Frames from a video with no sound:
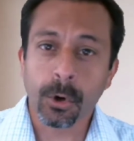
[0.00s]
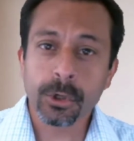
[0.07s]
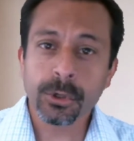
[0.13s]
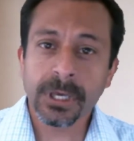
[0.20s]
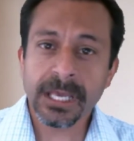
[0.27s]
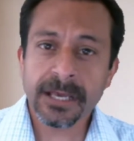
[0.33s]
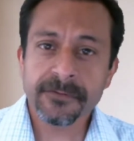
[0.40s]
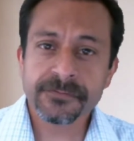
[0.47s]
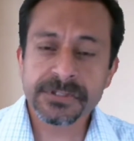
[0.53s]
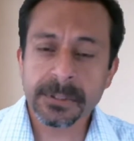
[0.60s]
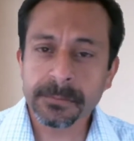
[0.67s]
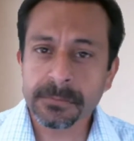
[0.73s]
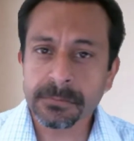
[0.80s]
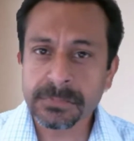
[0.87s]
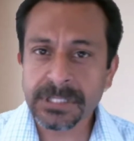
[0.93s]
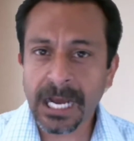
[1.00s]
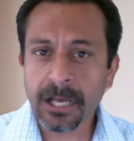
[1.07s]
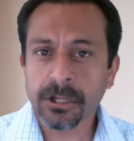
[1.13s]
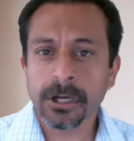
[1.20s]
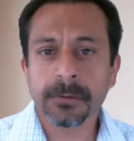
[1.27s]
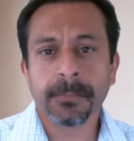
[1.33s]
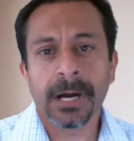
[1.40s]
Or you have some
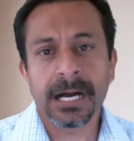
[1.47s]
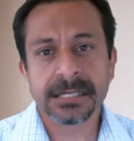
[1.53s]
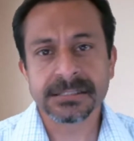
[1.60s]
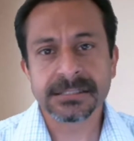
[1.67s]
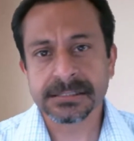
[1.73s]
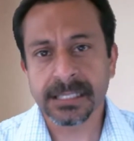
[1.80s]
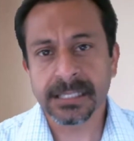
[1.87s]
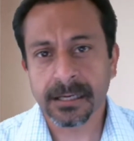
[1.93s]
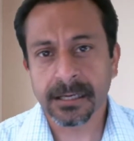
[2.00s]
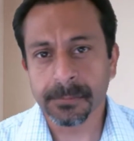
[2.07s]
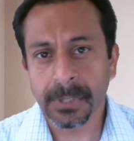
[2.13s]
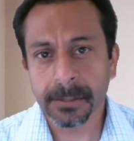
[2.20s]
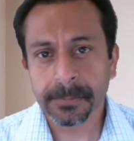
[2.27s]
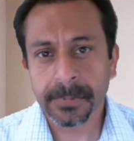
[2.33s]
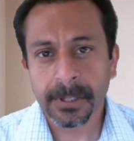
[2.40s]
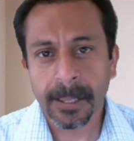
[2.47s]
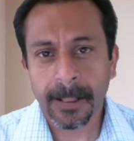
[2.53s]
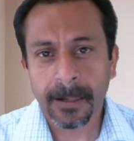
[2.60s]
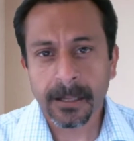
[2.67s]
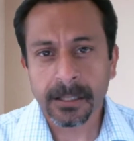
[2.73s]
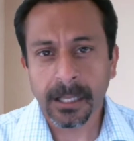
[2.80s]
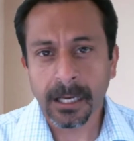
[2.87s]
dialog boxes that come up.
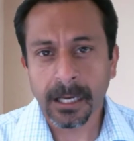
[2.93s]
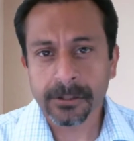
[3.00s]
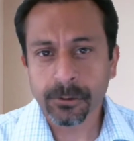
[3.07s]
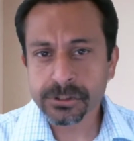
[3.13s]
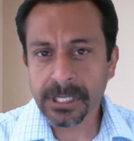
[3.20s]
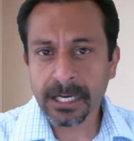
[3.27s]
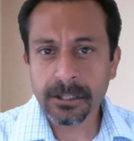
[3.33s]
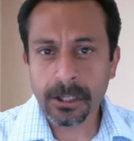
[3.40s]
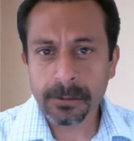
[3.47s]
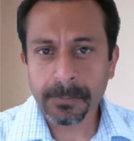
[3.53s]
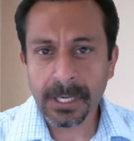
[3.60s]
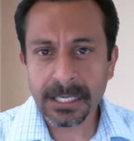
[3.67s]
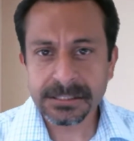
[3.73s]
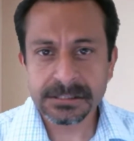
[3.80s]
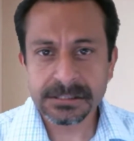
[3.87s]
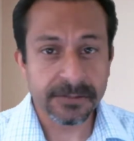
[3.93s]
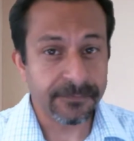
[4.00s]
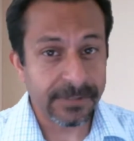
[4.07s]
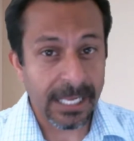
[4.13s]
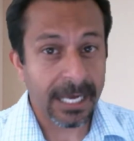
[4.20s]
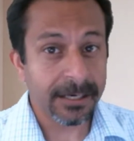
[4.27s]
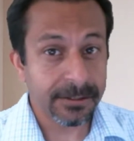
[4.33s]
Now, those dialog boxes,
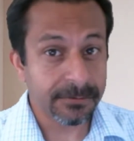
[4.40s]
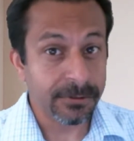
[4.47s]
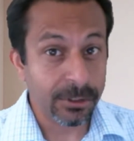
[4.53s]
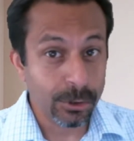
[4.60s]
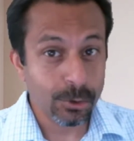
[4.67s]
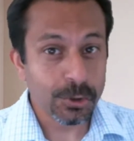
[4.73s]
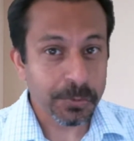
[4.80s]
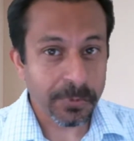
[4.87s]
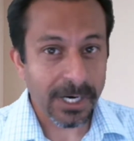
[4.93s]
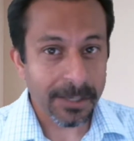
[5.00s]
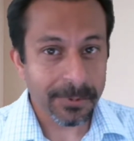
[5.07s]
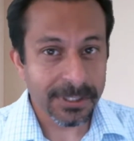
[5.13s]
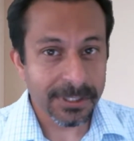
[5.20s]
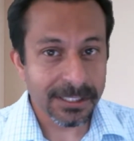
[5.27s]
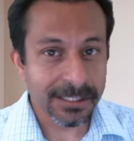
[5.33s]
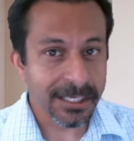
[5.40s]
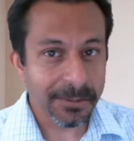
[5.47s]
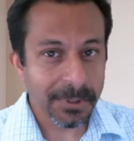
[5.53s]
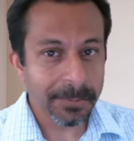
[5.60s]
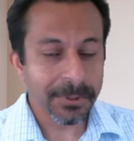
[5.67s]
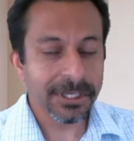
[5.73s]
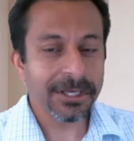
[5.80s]
if not used properly, they
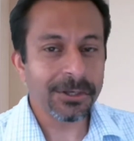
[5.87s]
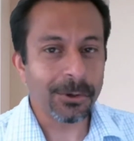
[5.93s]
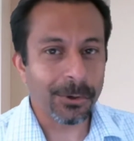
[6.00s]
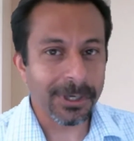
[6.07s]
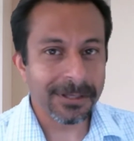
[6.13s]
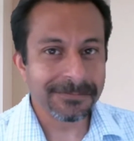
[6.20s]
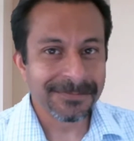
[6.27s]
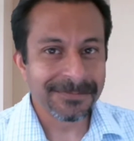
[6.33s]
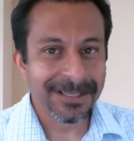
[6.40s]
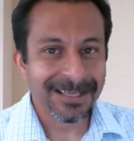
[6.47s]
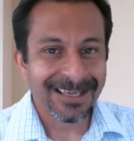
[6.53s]
can be pretty annoying.